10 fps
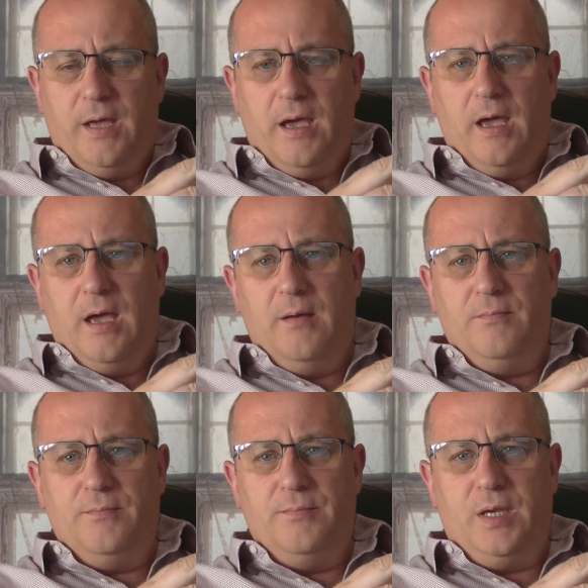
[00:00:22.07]

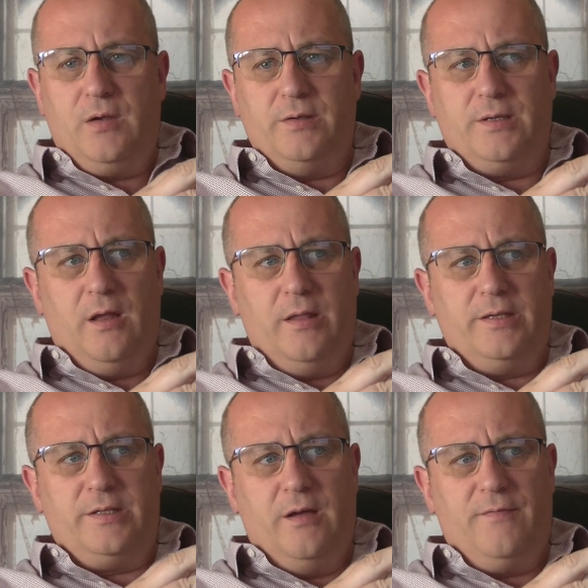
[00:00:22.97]
Um, because a lot of
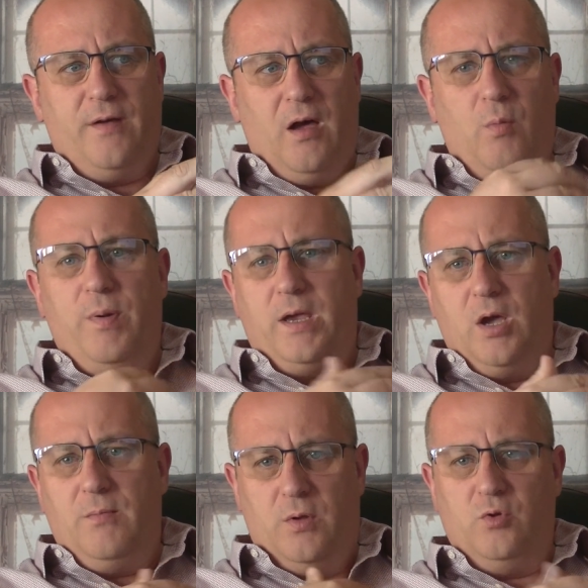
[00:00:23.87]
this stuff I'll pick
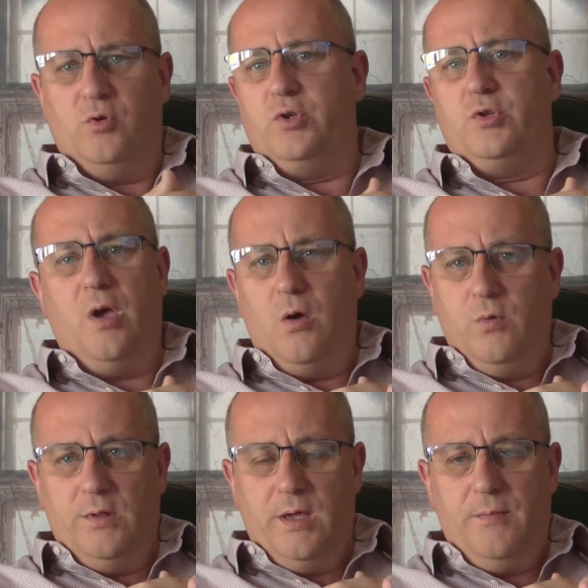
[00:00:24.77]
up and I'll just go
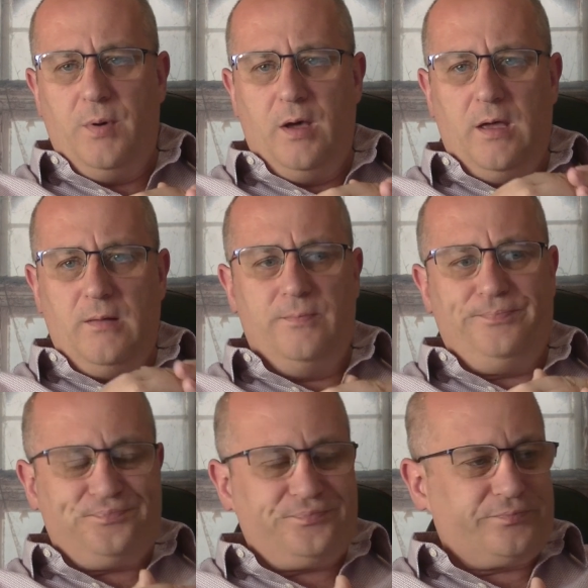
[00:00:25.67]
with it, but
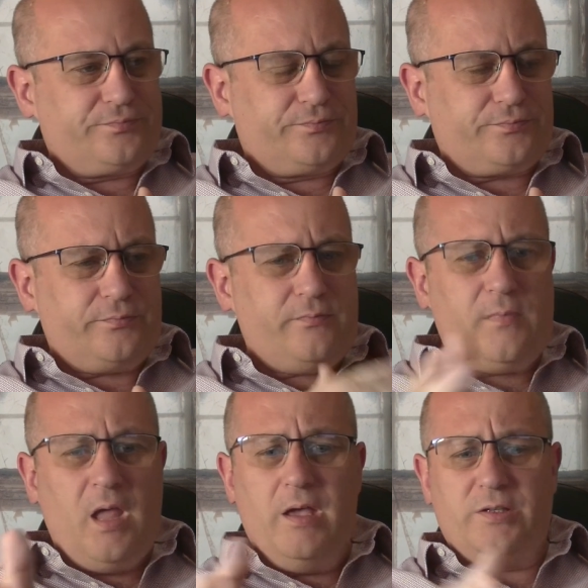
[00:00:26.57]

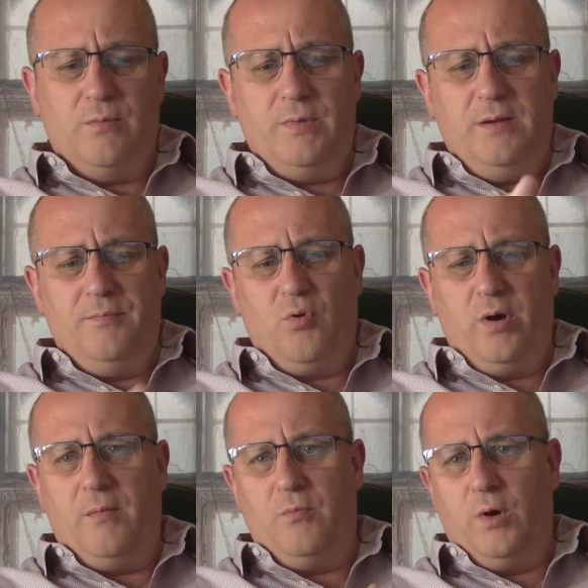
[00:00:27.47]
as somebody
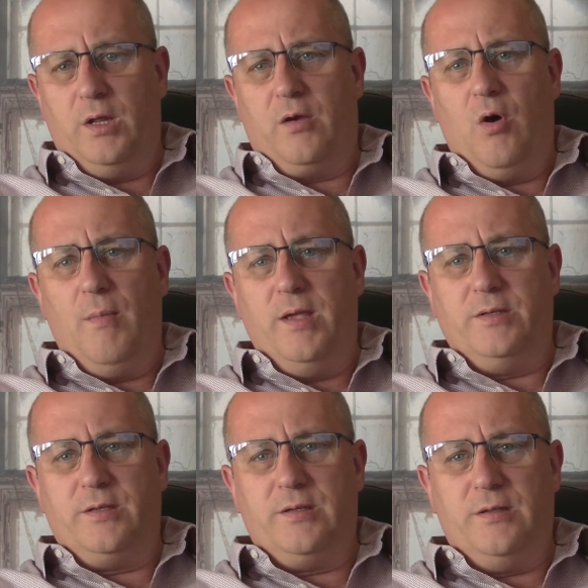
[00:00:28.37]
brought up in one of the
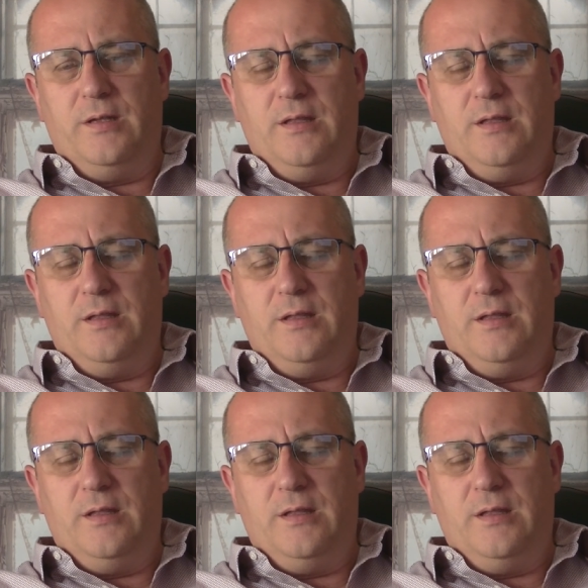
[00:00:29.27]
comments,